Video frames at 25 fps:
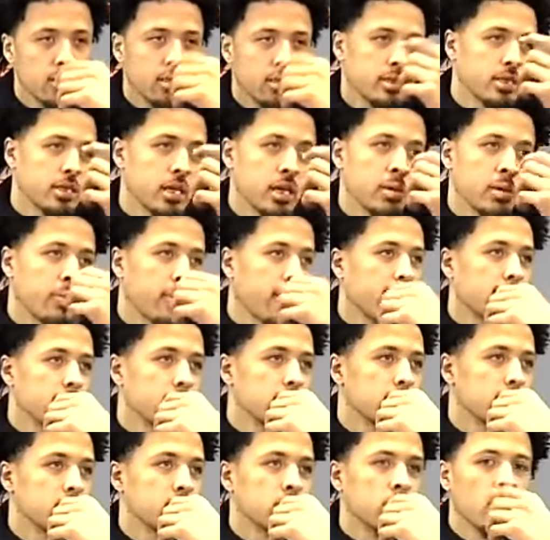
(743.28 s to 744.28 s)

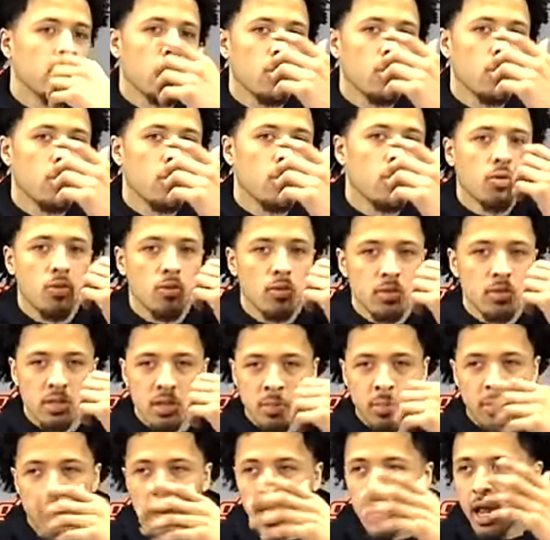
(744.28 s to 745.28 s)
teammates, you know,
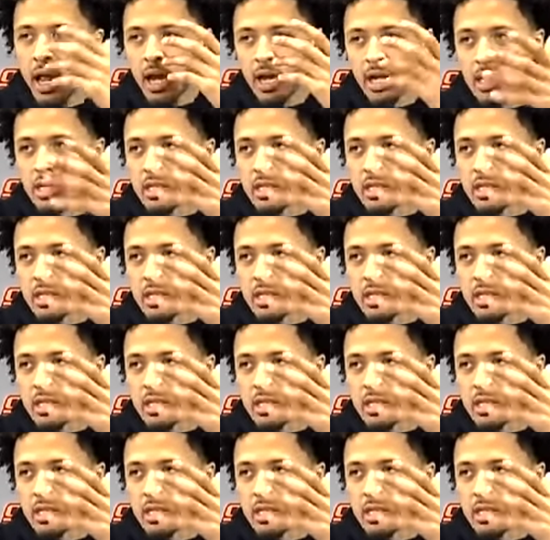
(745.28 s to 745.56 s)
somebody I